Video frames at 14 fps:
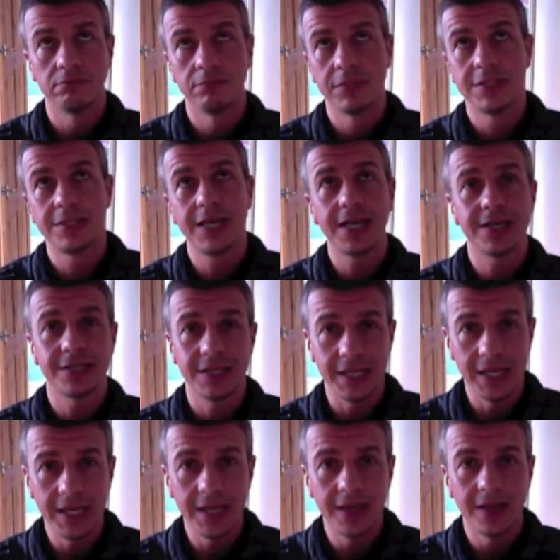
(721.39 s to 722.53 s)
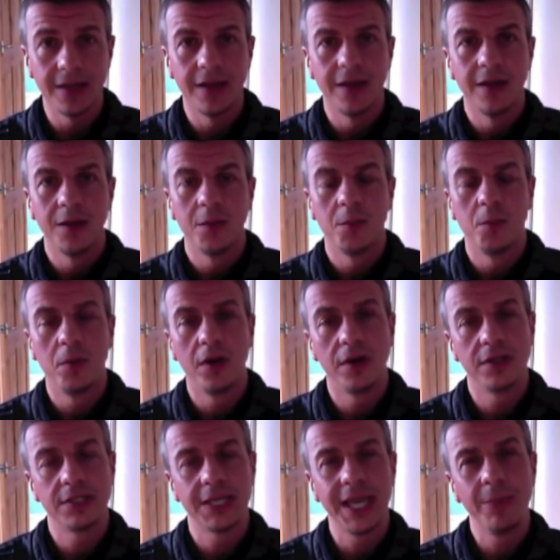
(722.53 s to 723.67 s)
sexy,
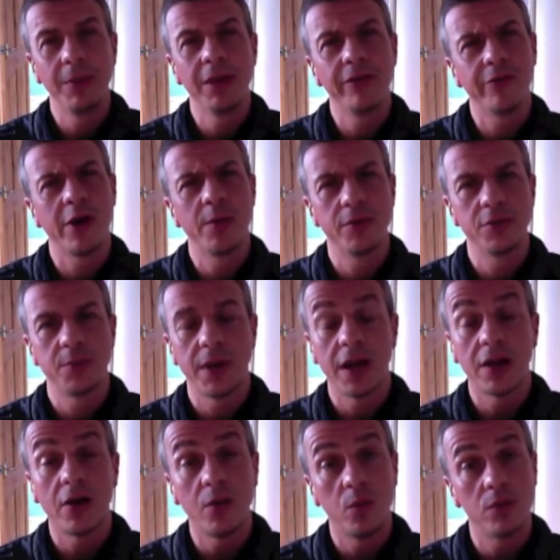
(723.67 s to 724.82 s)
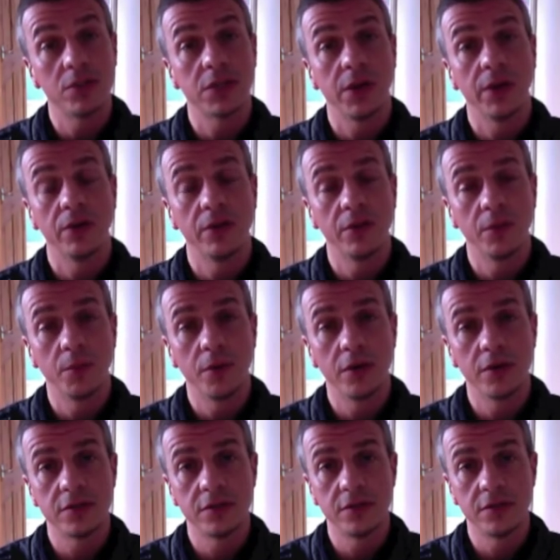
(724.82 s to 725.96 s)
but keeping it very much about kind of what's going on in the
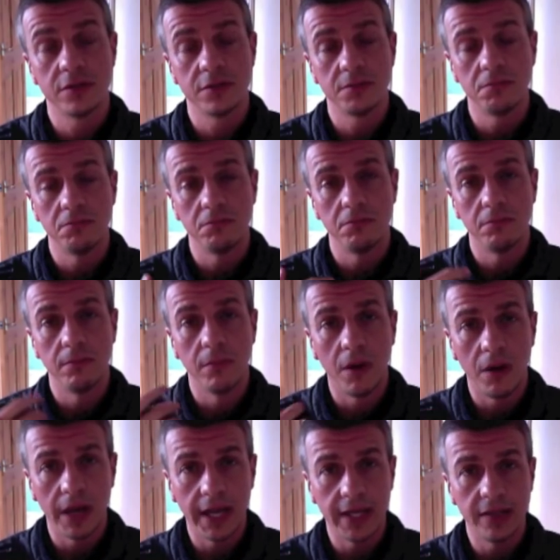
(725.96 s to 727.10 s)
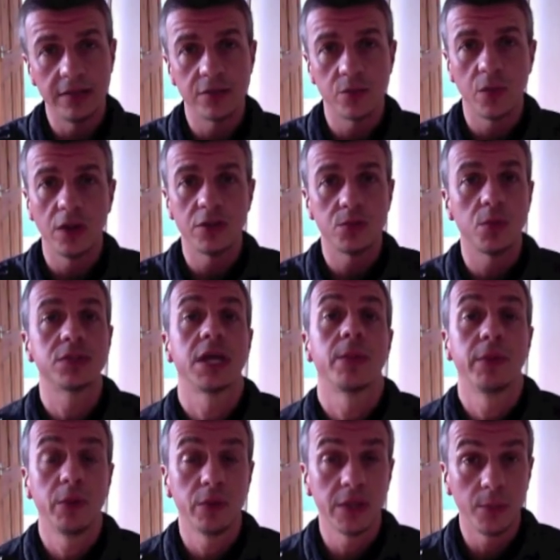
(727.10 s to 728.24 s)
person's mind as well as what's
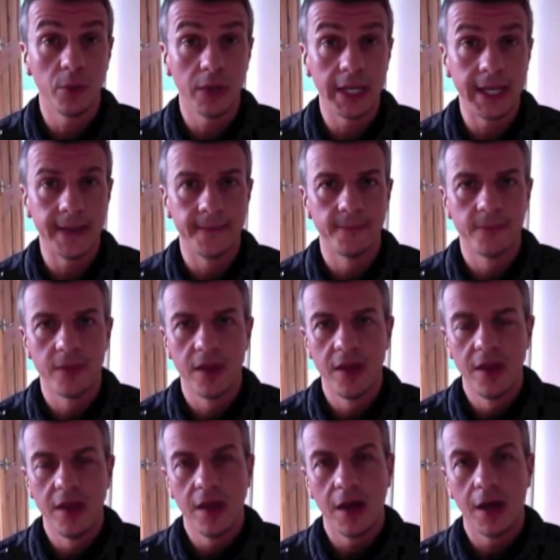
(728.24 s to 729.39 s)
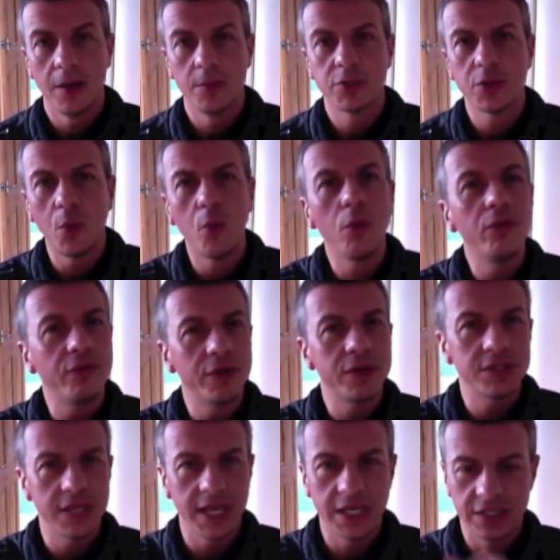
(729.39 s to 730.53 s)
happening with their body. So all of those
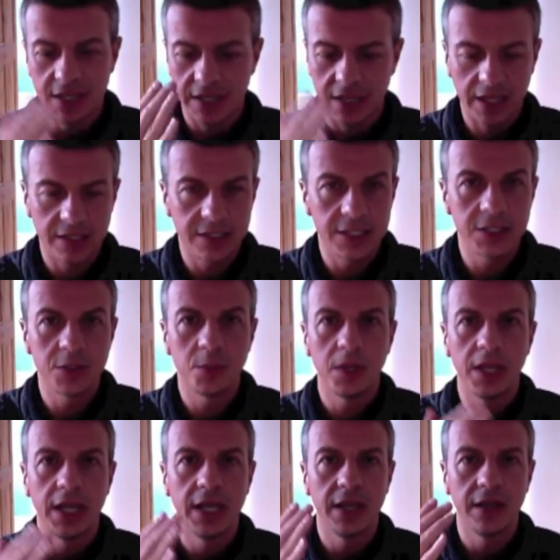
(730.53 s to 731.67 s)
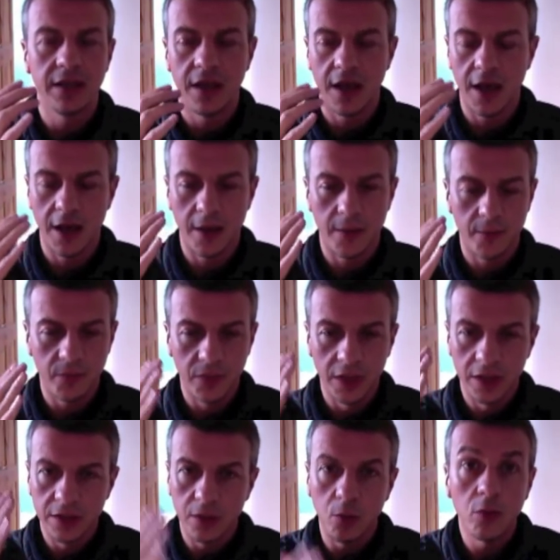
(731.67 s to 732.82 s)
things, that discipline,
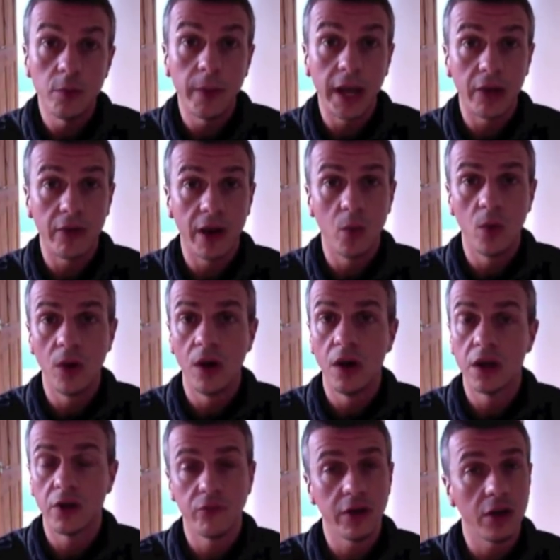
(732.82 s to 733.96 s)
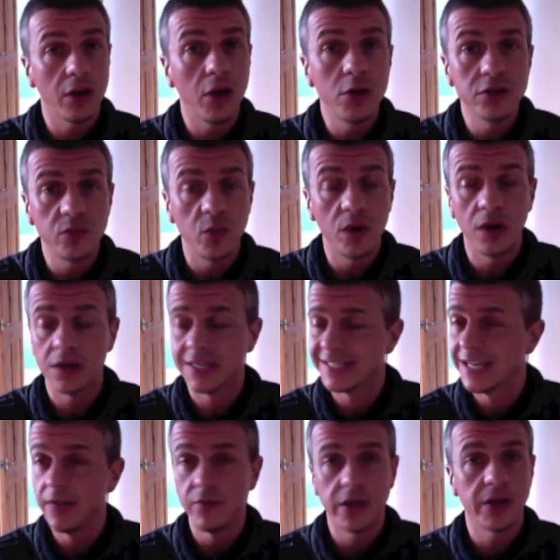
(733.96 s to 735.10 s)
all the background work. I've written loads of work that's
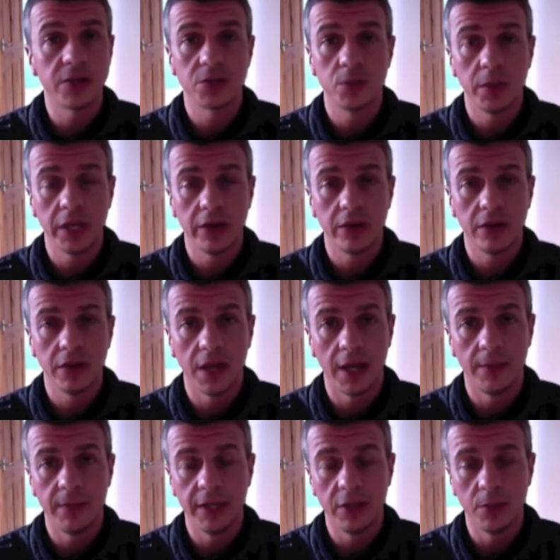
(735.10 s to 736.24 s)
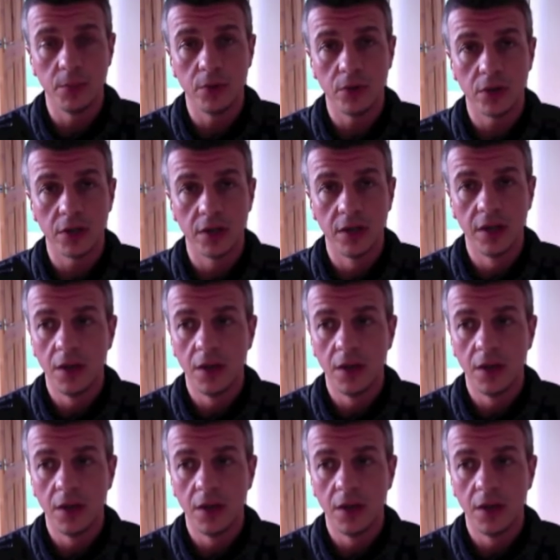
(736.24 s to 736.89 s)
never going to appear in the book,